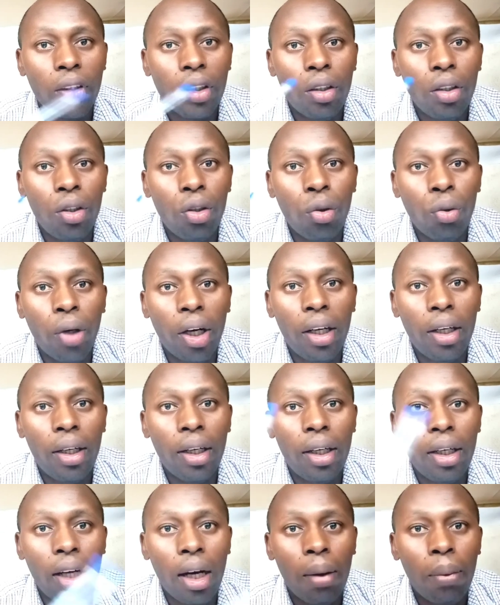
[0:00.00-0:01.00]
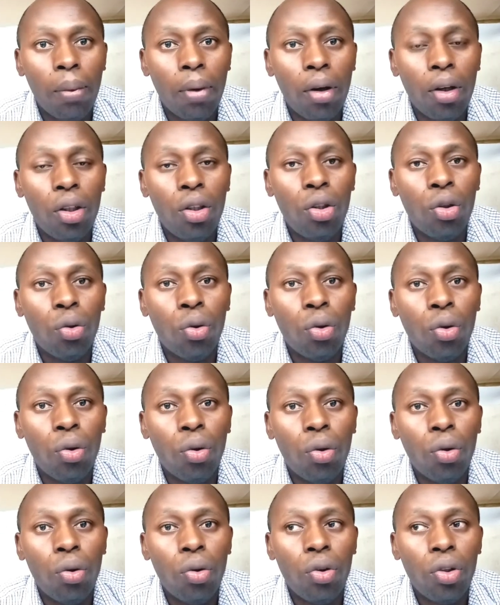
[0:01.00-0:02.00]

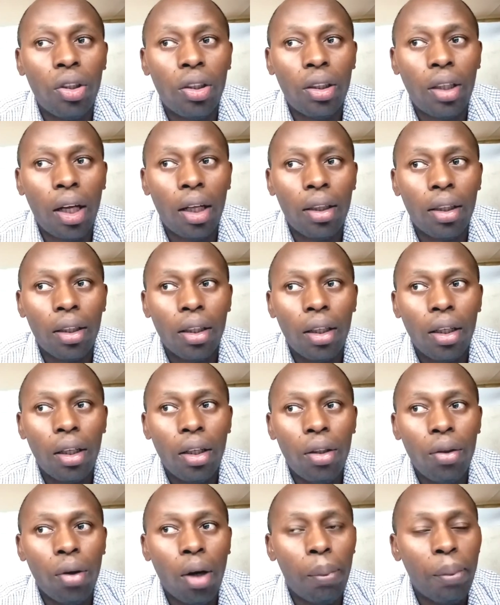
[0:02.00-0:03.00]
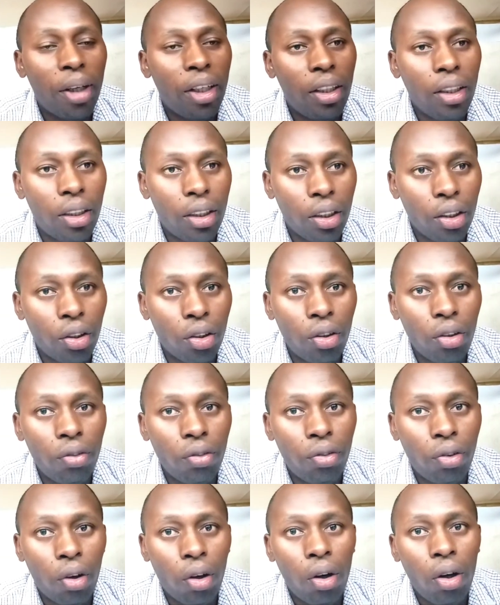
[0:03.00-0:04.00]
you start your medication
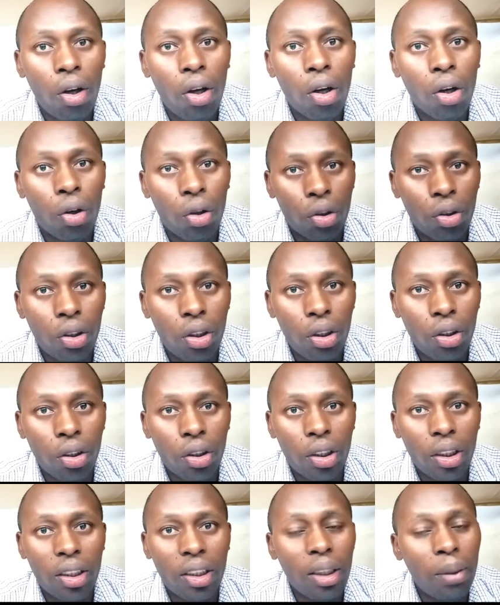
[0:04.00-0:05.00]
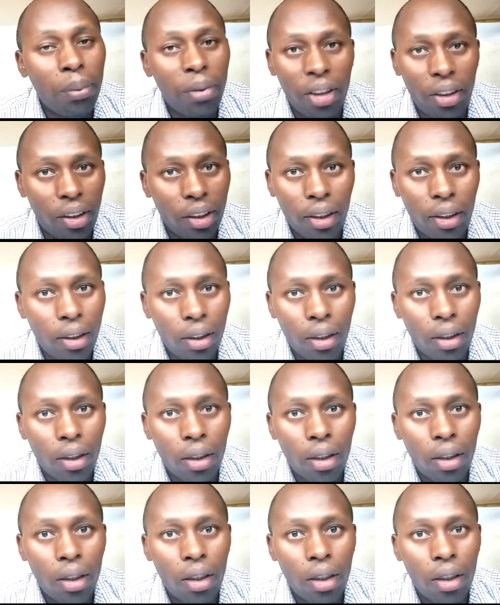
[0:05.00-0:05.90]
for coccidiosis immediately.